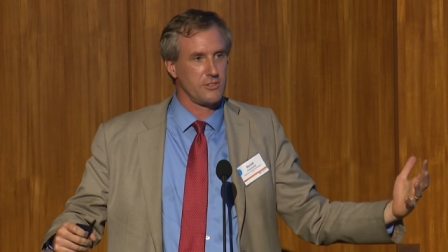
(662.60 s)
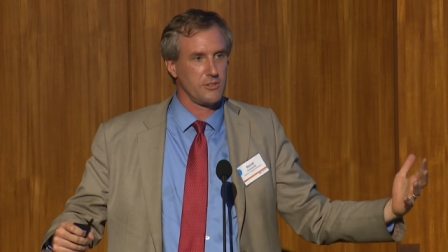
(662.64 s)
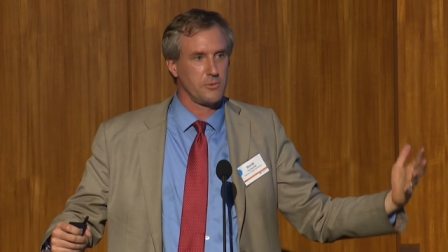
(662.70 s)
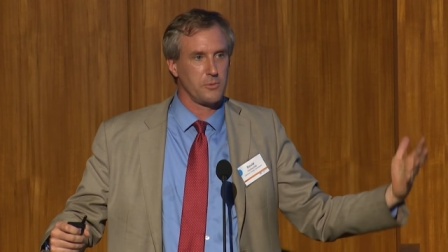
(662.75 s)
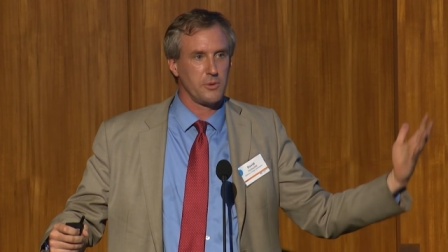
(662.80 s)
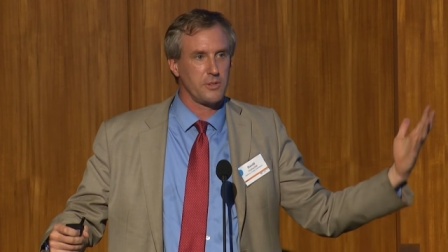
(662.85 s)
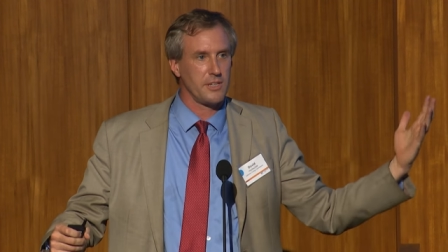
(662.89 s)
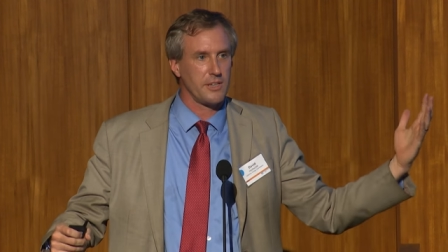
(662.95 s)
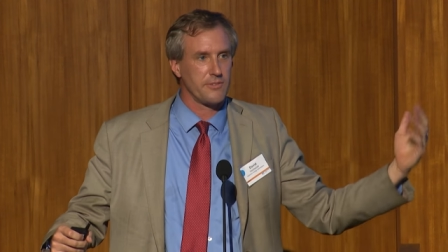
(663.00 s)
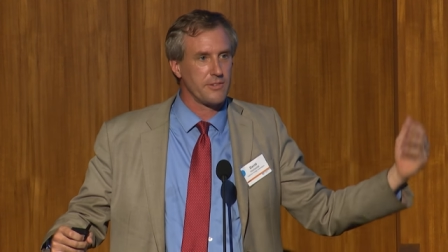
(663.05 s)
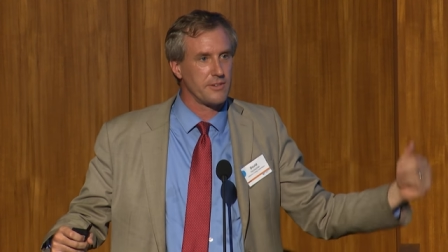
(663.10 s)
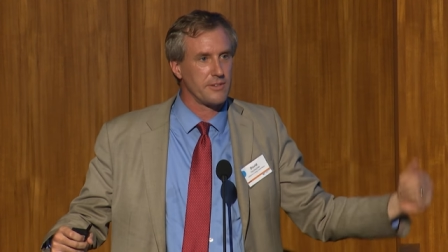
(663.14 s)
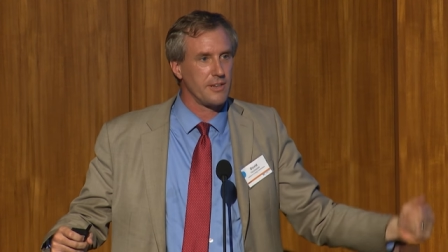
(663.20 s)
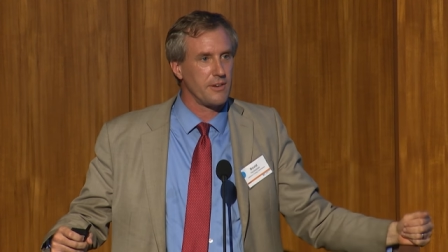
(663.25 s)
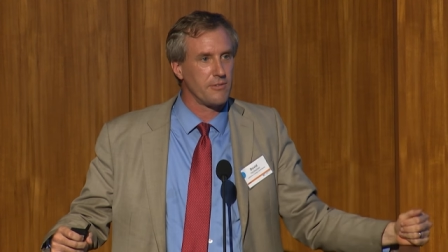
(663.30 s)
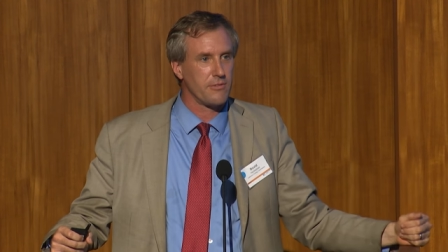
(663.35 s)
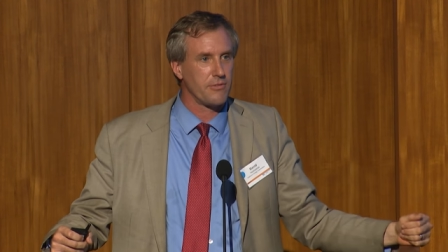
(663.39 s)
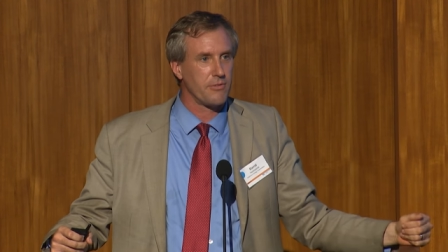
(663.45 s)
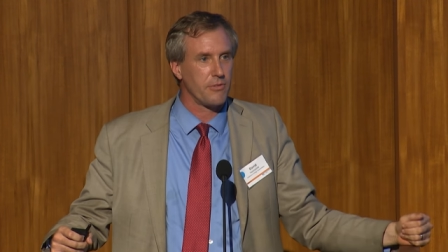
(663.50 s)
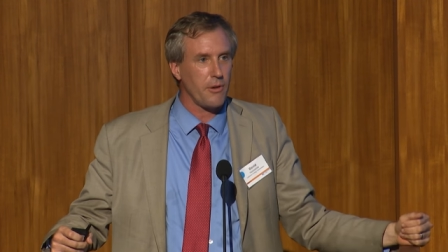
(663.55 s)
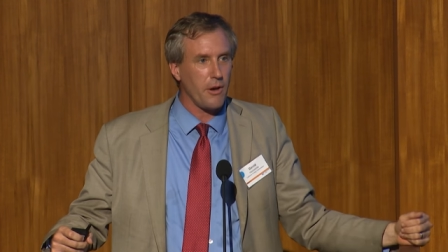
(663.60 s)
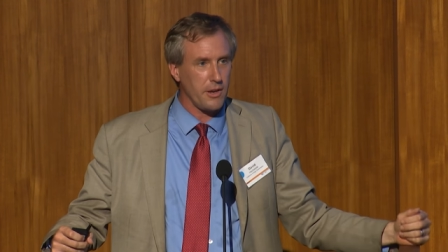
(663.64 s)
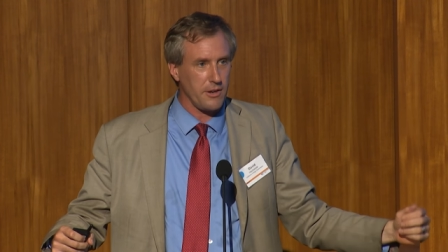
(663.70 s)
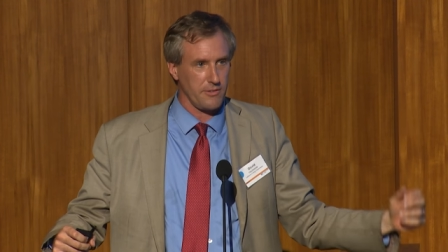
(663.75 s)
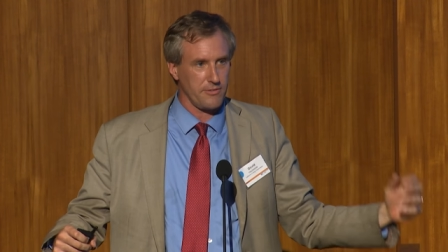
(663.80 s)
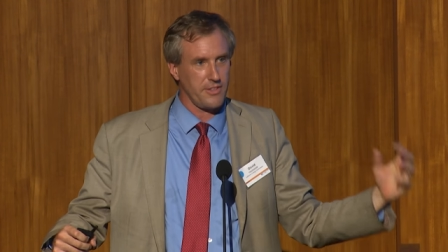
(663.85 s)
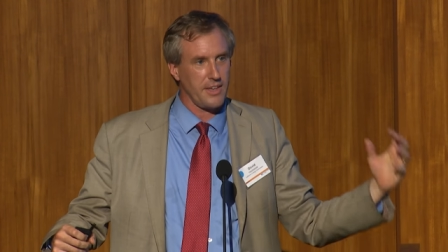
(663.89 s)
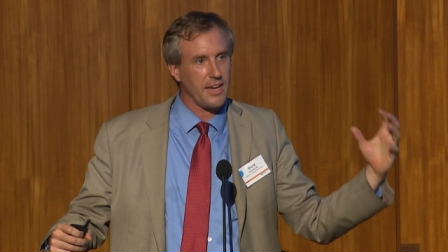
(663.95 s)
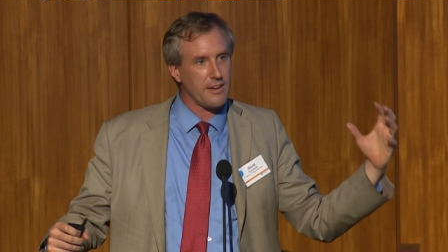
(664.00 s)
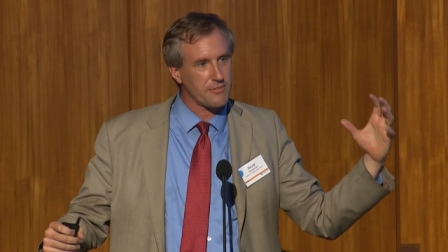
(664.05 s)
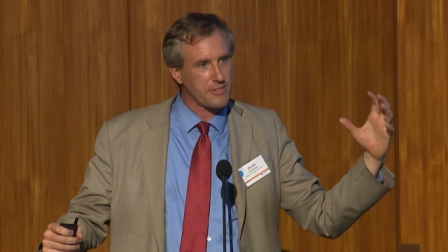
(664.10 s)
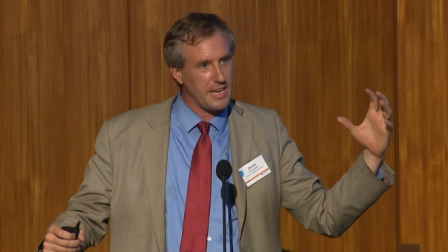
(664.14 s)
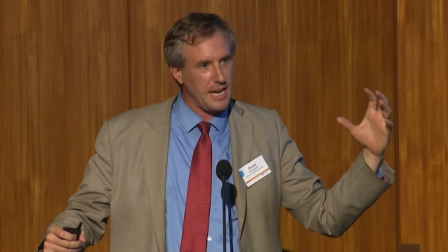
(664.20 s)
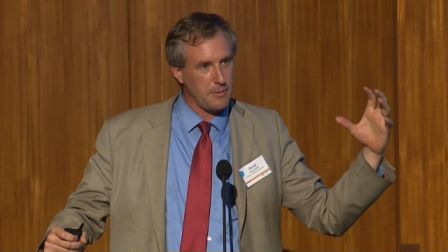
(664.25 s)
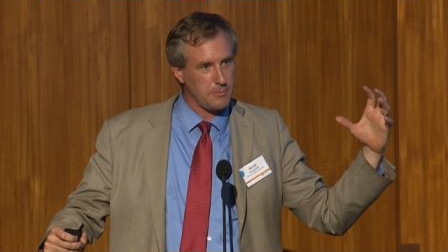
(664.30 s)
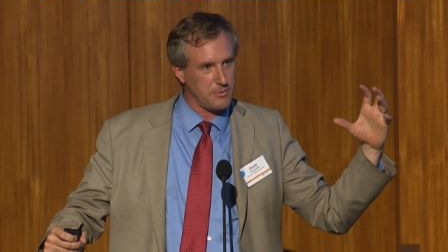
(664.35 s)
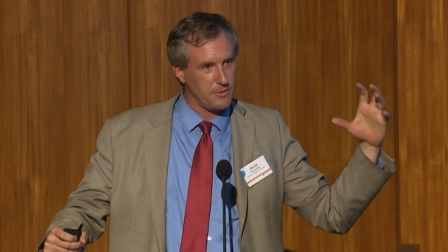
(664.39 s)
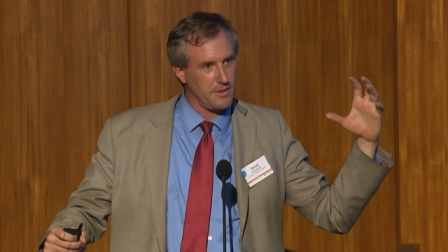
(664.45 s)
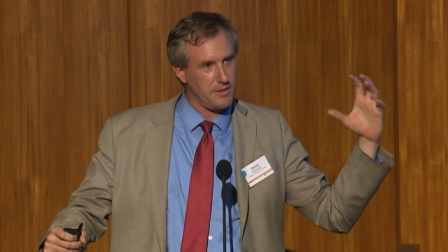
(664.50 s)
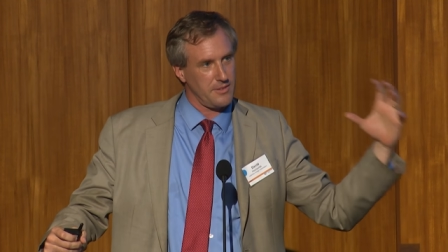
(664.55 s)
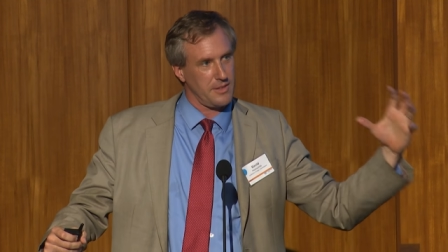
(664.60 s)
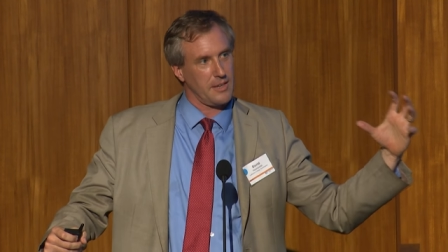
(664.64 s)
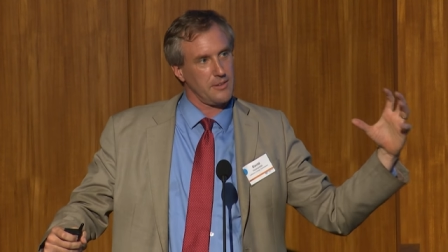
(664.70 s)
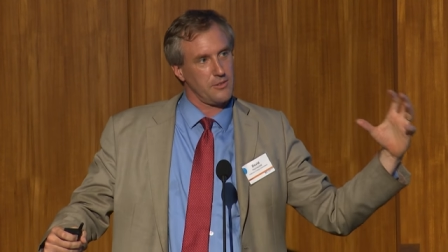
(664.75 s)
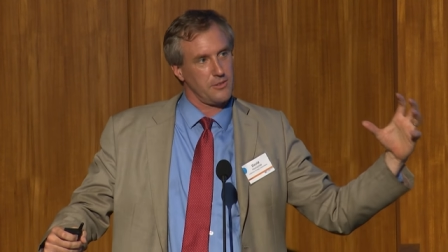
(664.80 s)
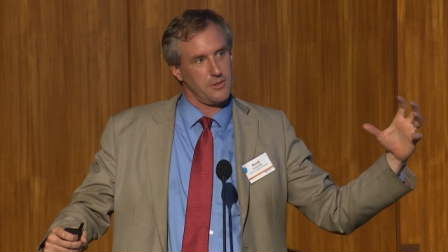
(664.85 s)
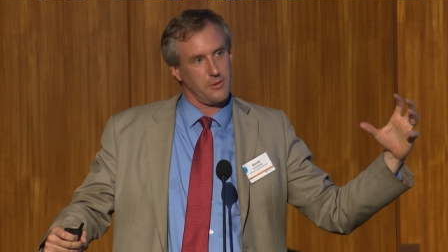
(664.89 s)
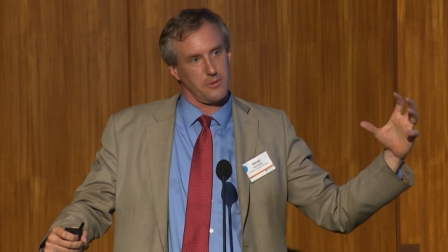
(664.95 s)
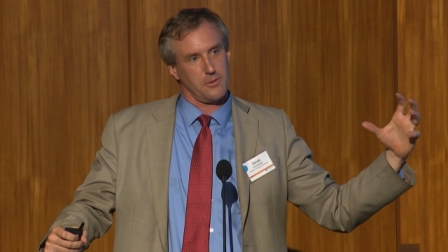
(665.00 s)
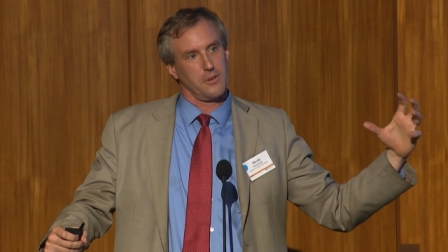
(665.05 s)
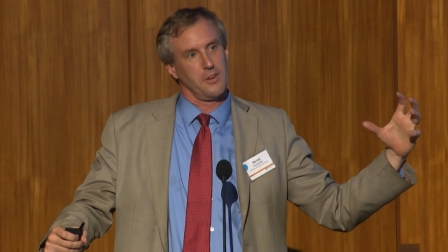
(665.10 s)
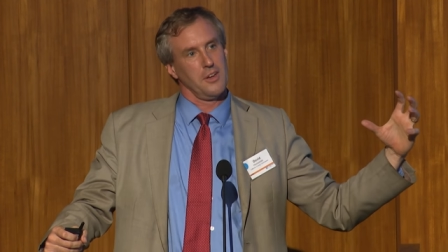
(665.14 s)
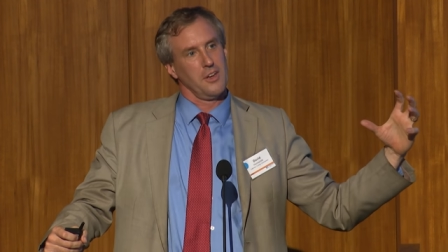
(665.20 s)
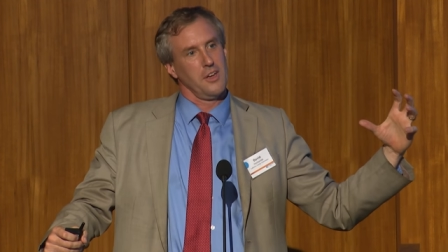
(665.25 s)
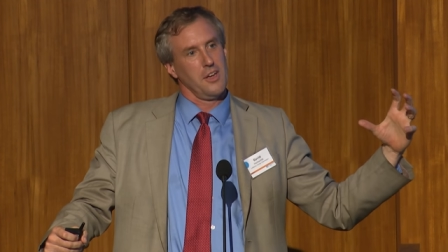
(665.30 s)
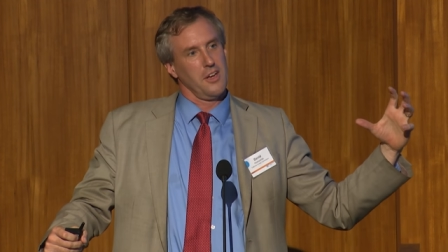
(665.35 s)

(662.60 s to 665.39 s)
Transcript: you wouldn't even have thought of. They have they're,